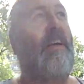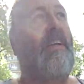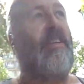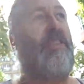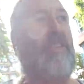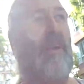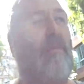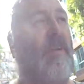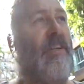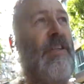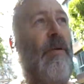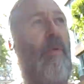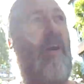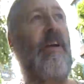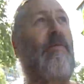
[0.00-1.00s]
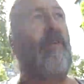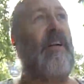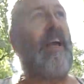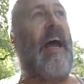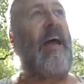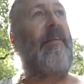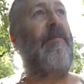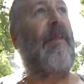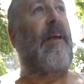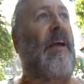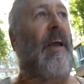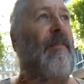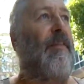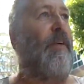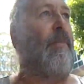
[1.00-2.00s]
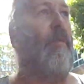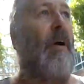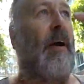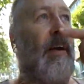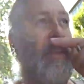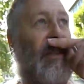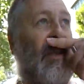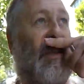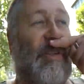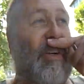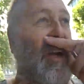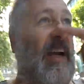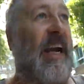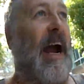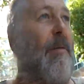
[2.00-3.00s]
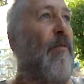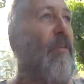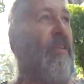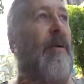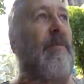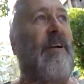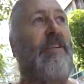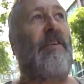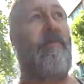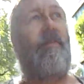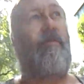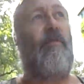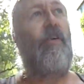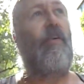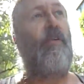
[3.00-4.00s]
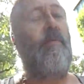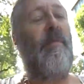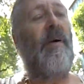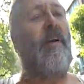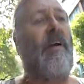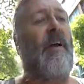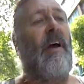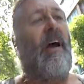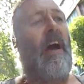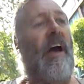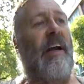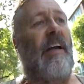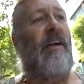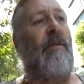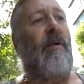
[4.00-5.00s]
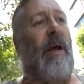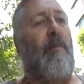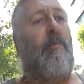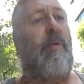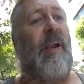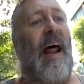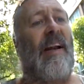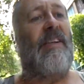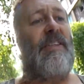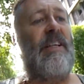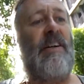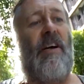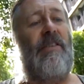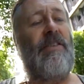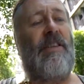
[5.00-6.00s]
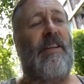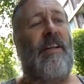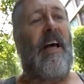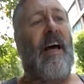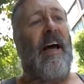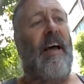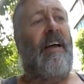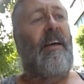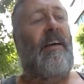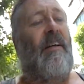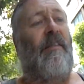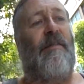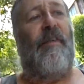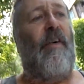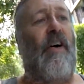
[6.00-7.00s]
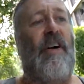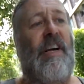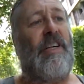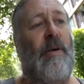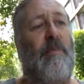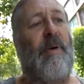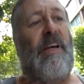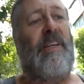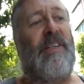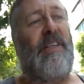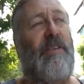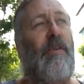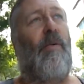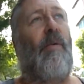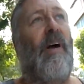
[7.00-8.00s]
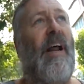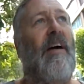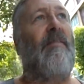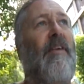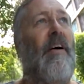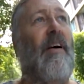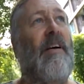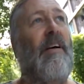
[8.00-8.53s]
similar to what you would get if you took a camera image of a room and you implant it onto their furniture pieces or whatever.